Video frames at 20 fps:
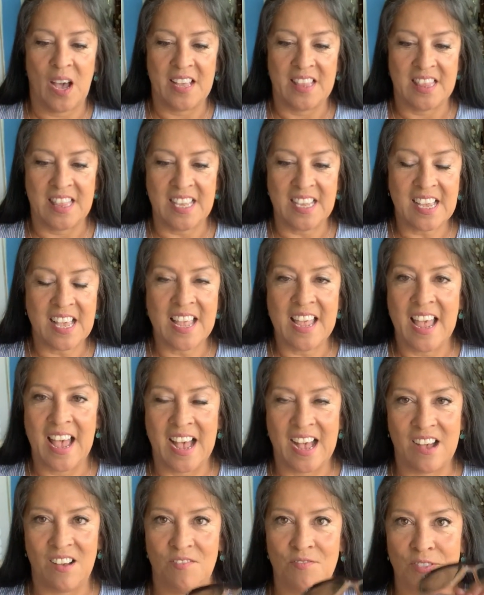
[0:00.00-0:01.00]
I think I
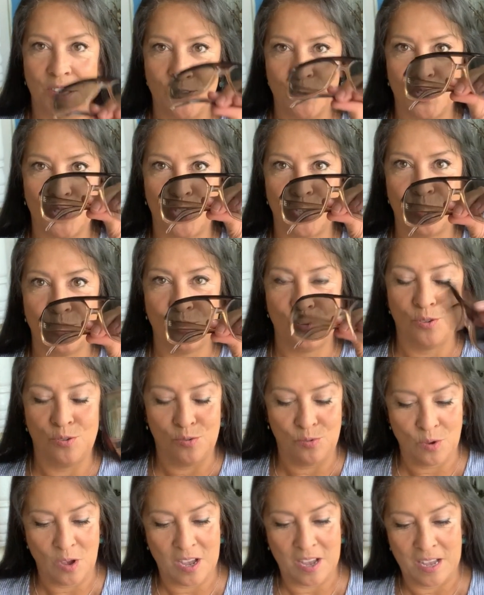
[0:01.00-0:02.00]
have the
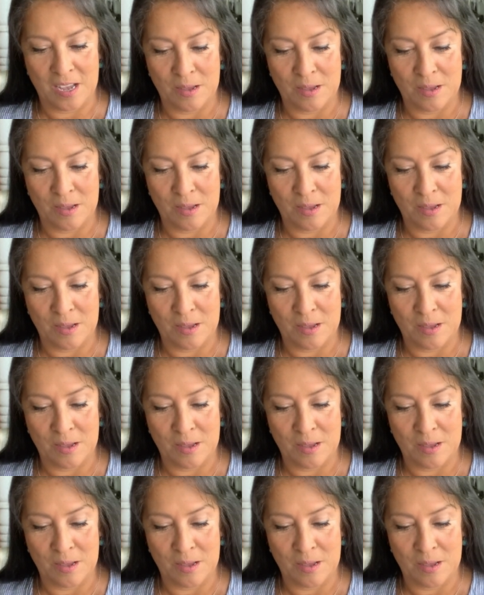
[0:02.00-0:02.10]
2